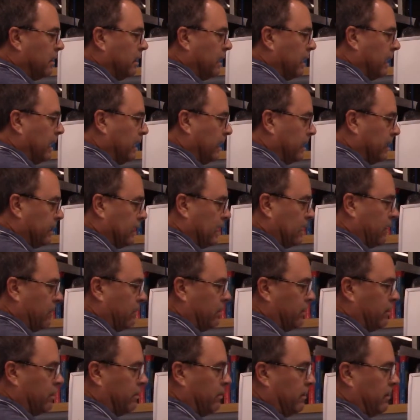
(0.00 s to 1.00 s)
and
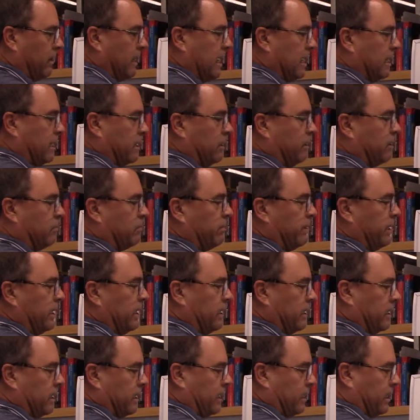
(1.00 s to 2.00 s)
that could be
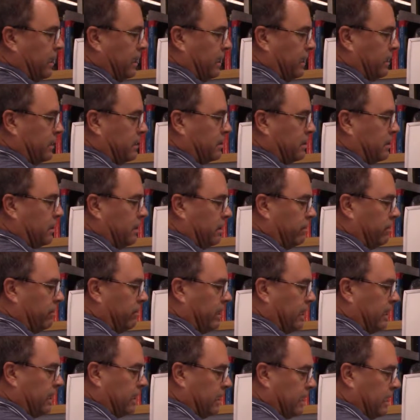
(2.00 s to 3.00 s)
in the case of
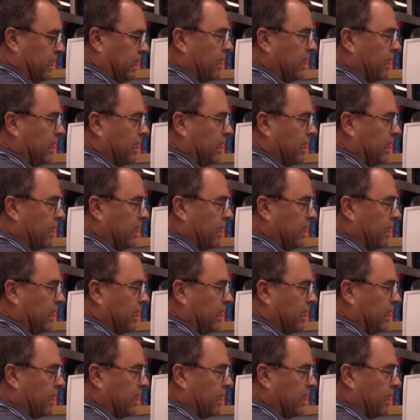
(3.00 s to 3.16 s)
a